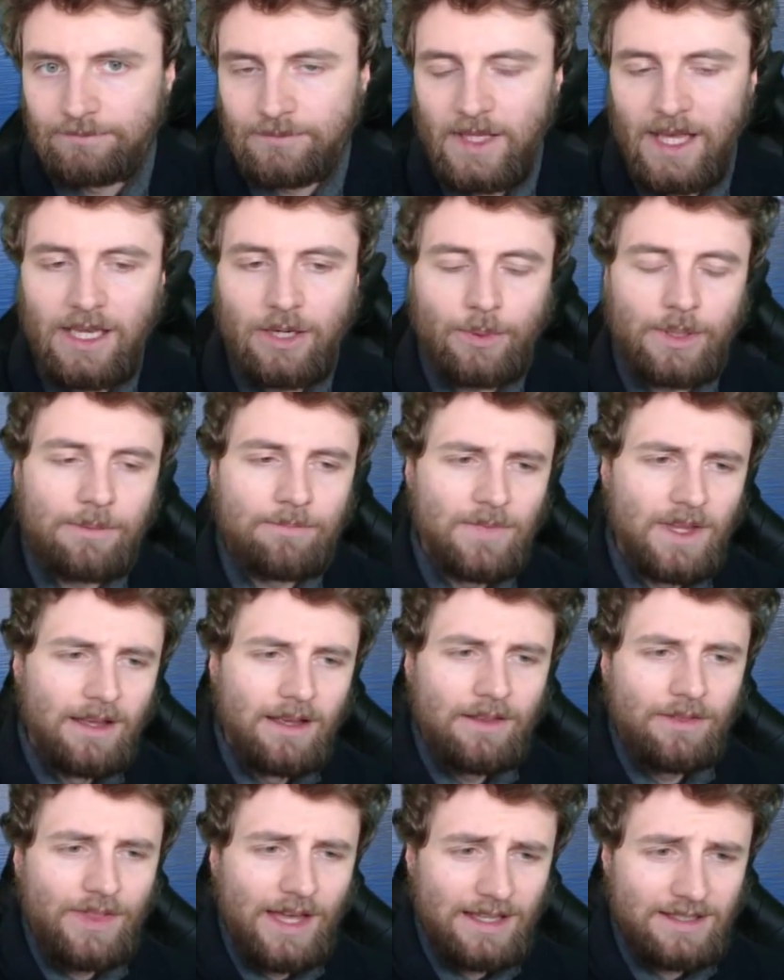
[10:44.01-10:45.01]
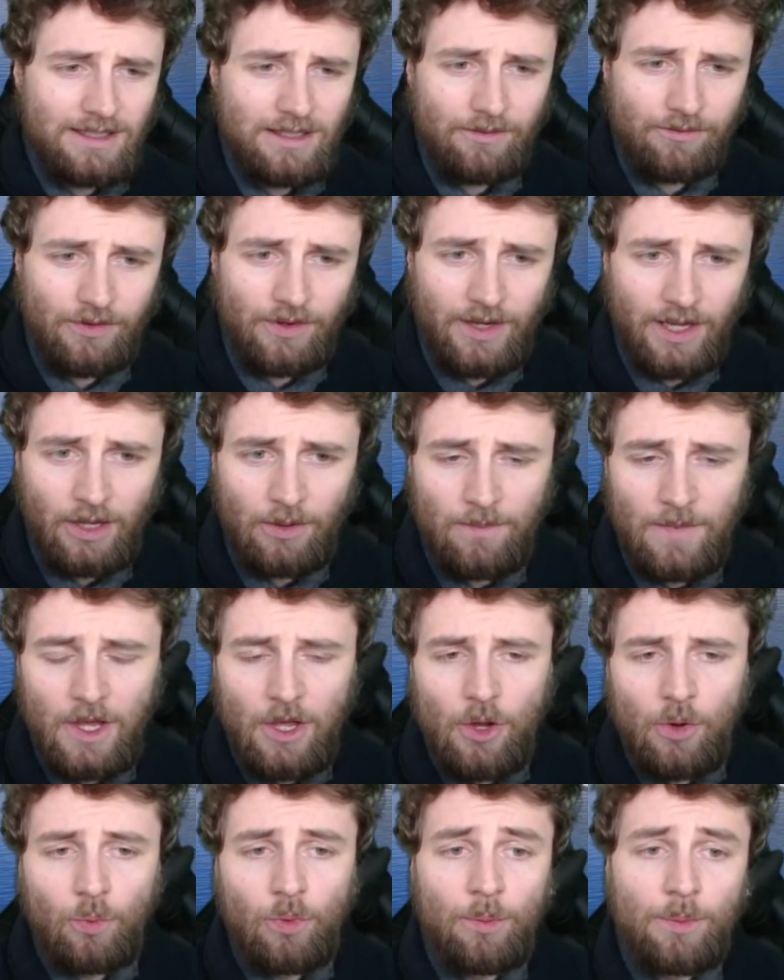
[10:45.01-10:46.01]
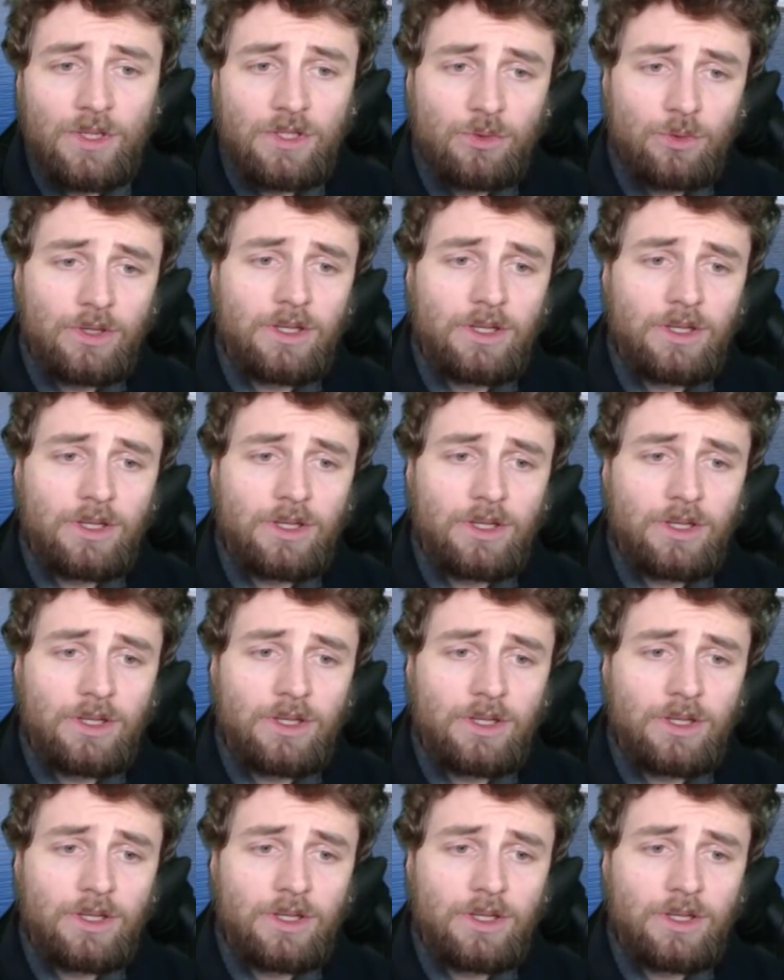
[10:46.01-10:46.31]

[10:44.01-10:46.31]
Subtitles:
Anyway, that's up for now. When we do